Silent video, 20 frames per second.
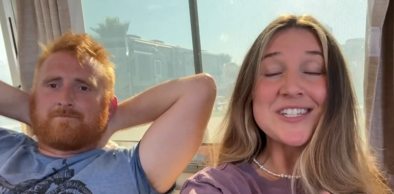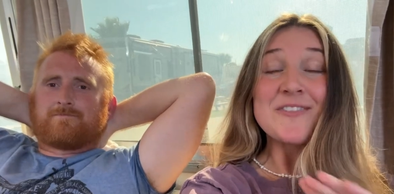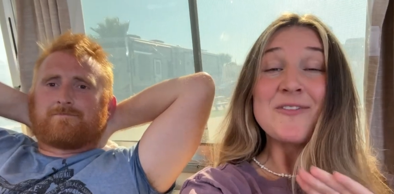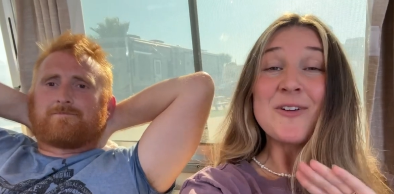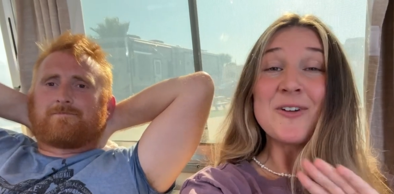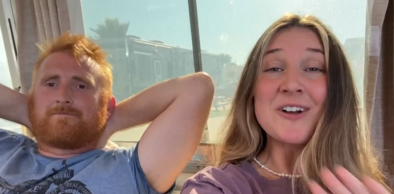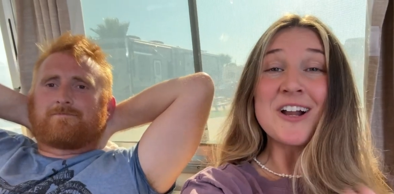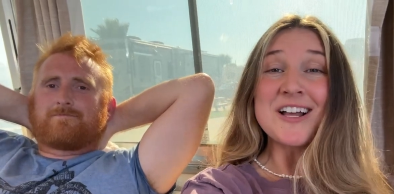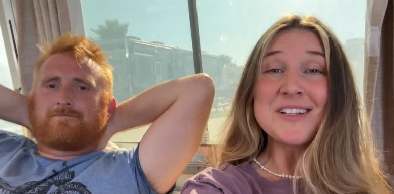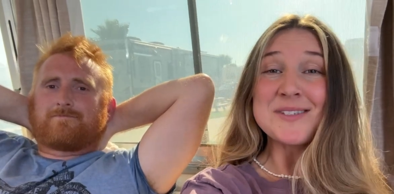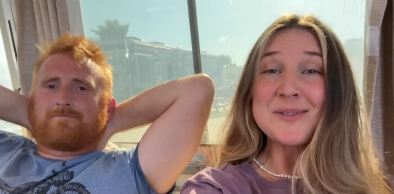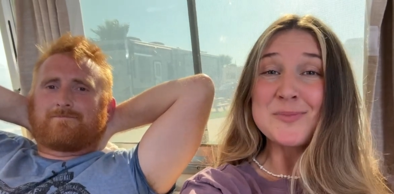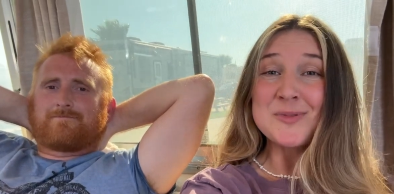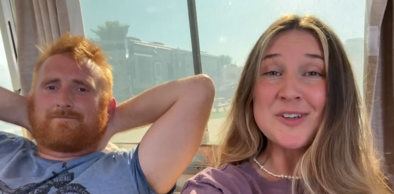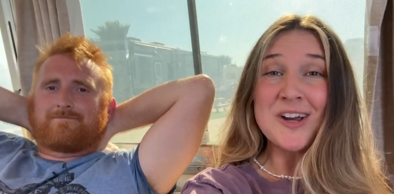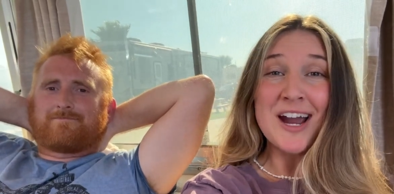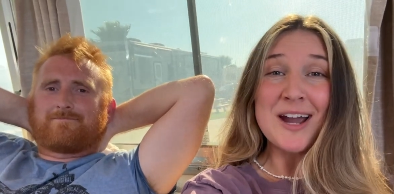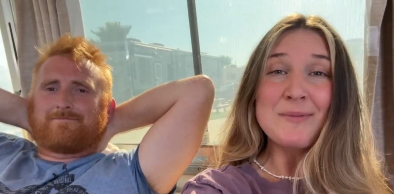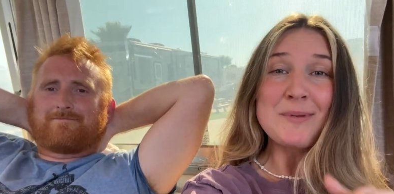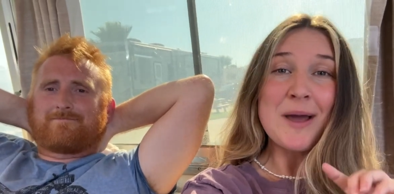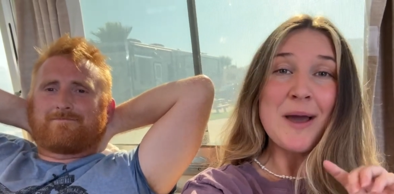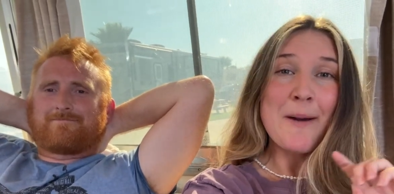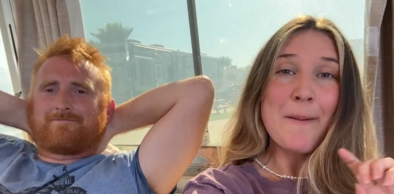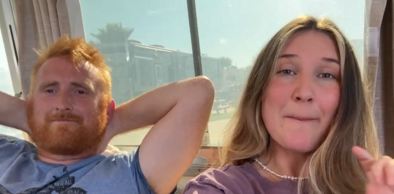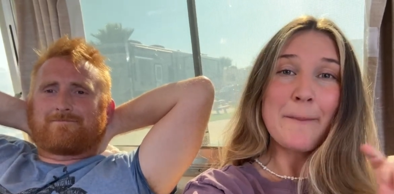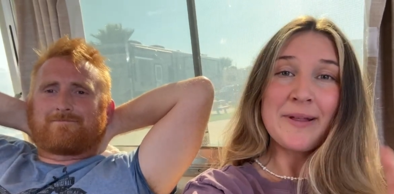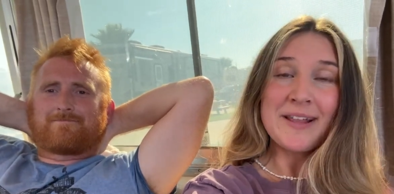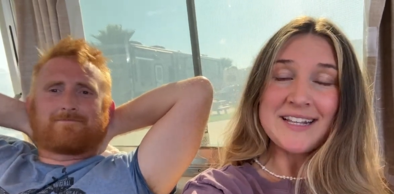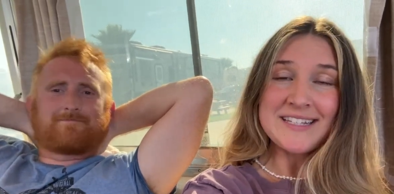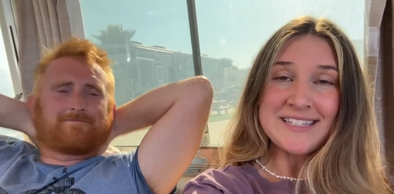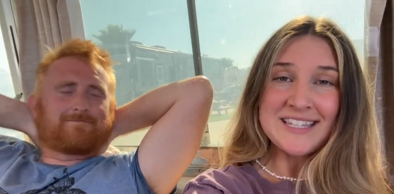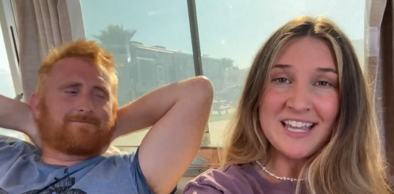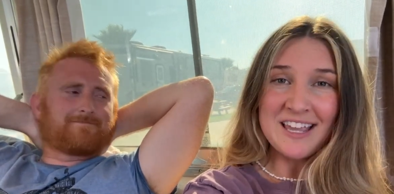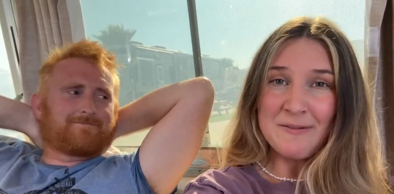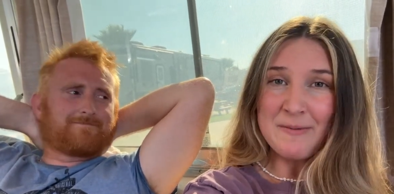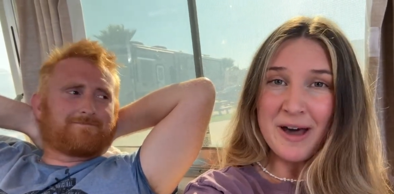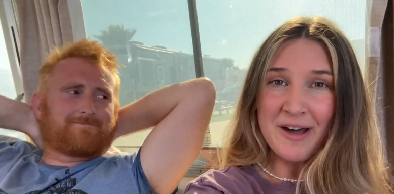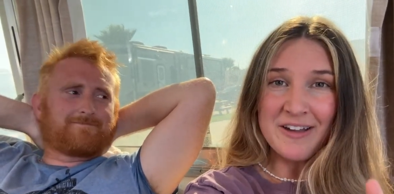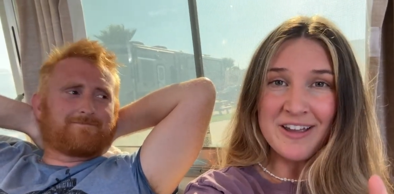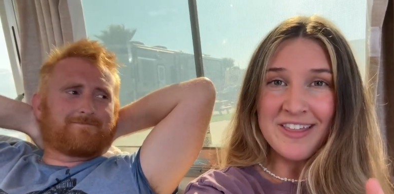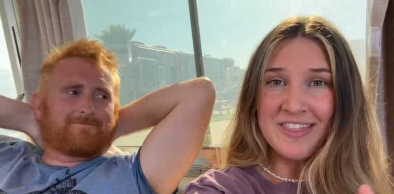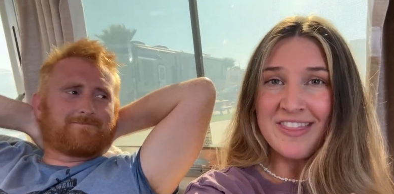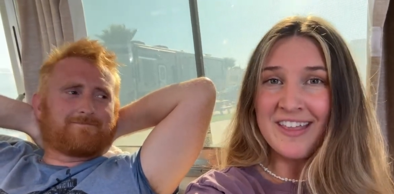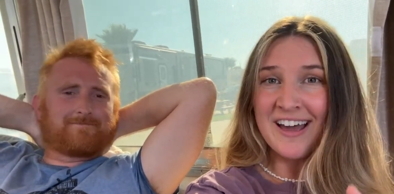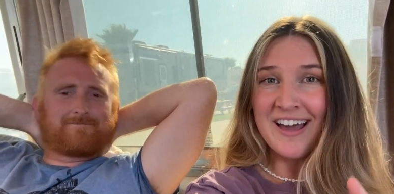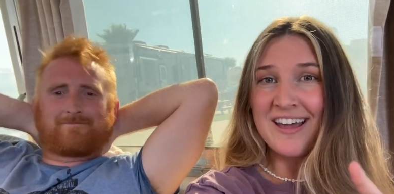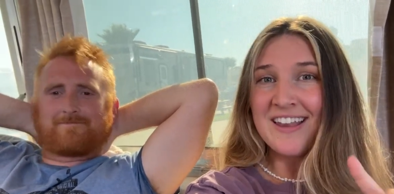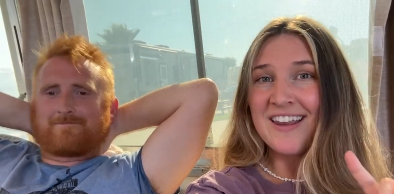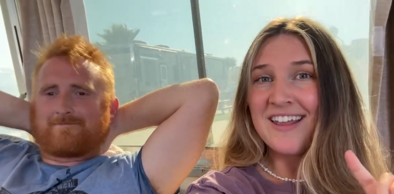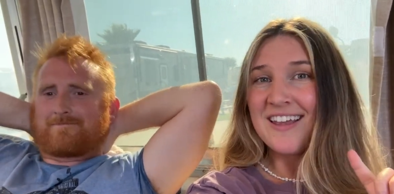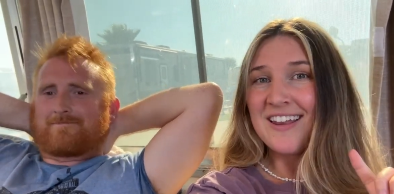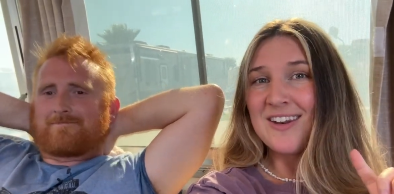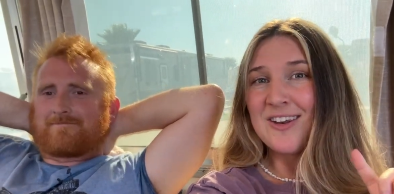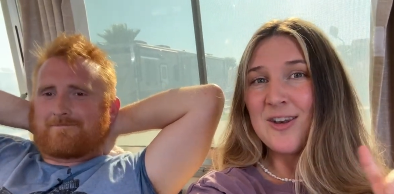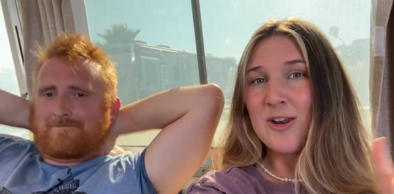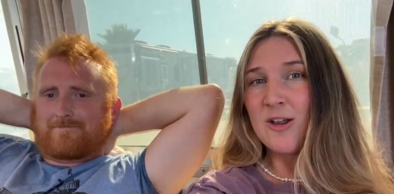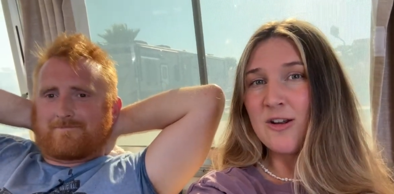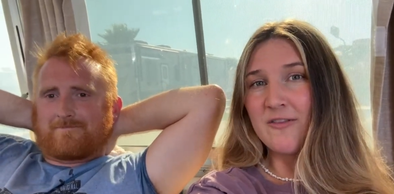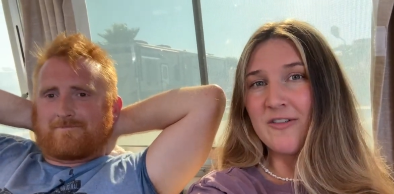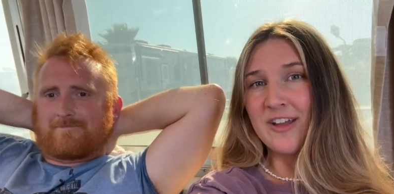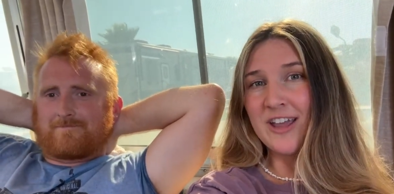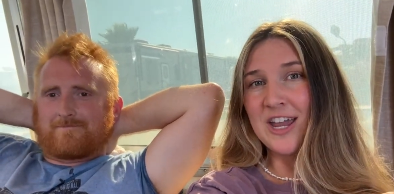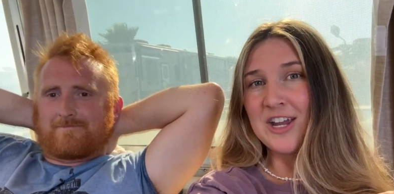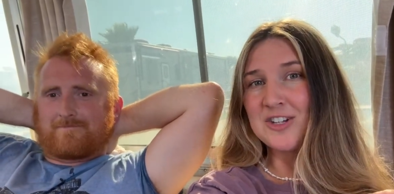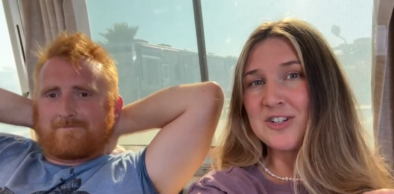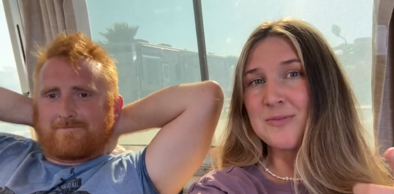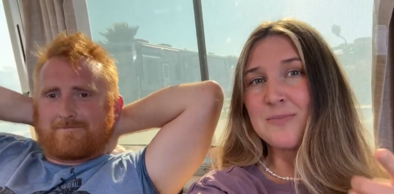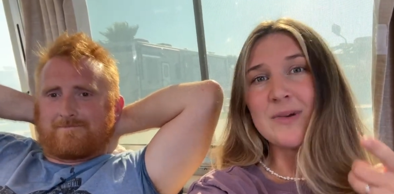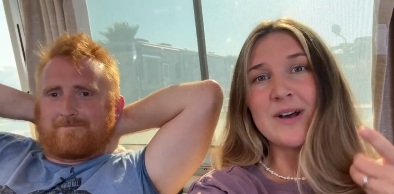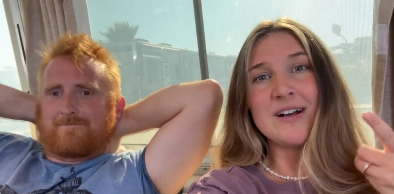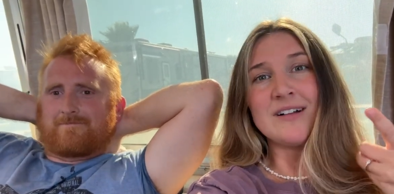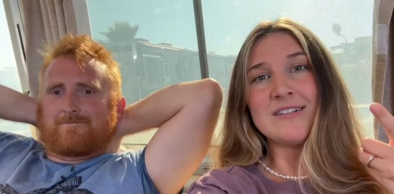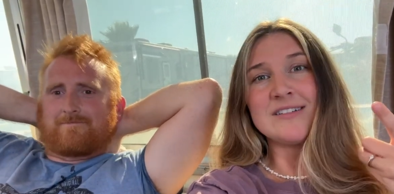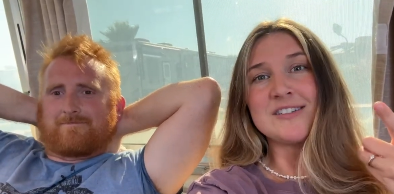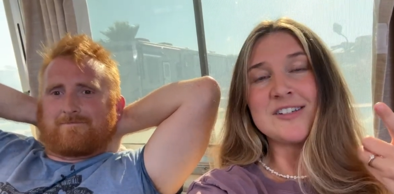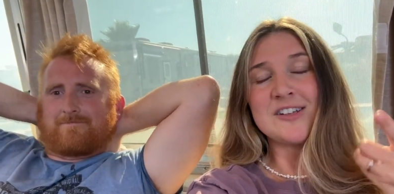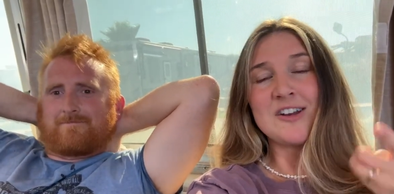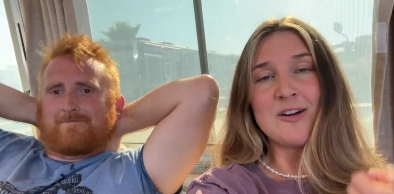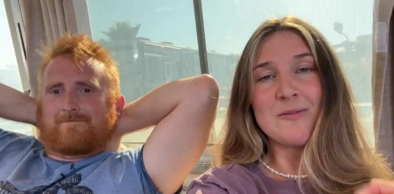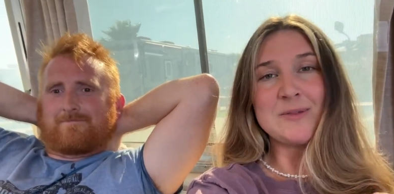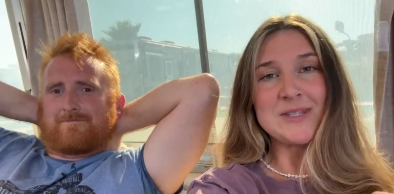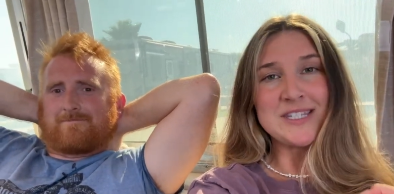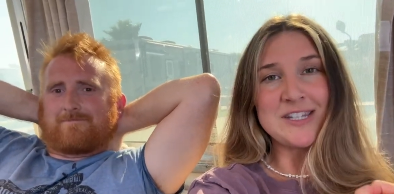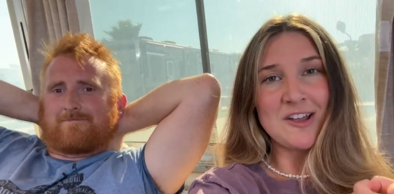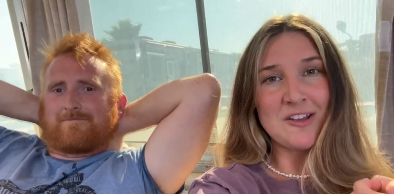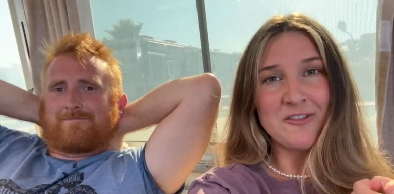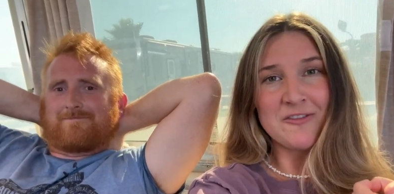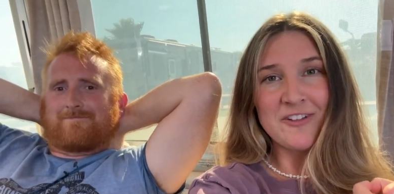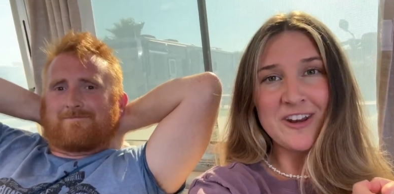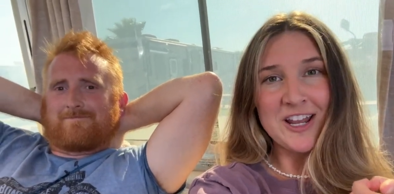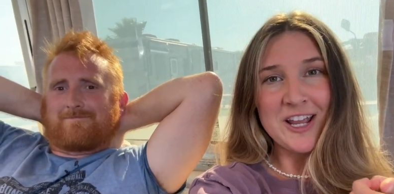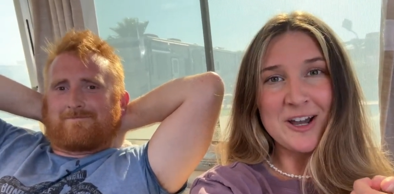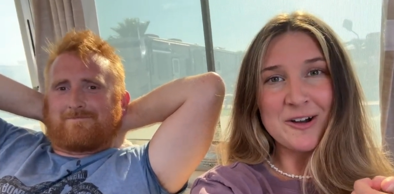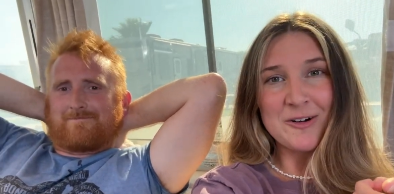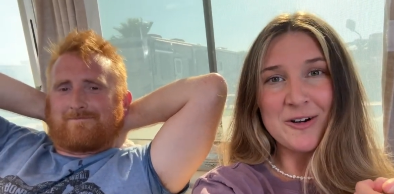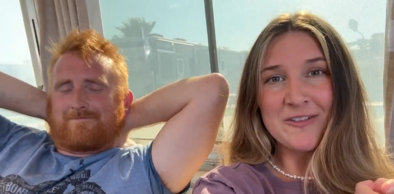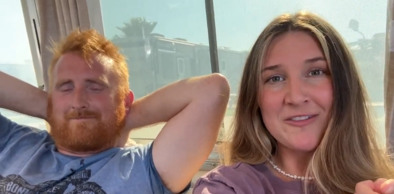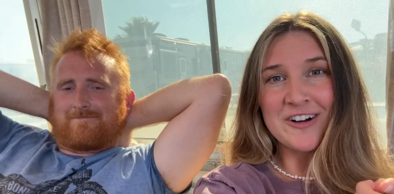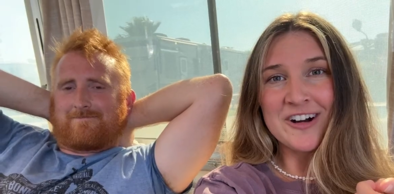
Speaker 1: If you're not subscribed, please think about hitting that notification bell so you don't miss another video of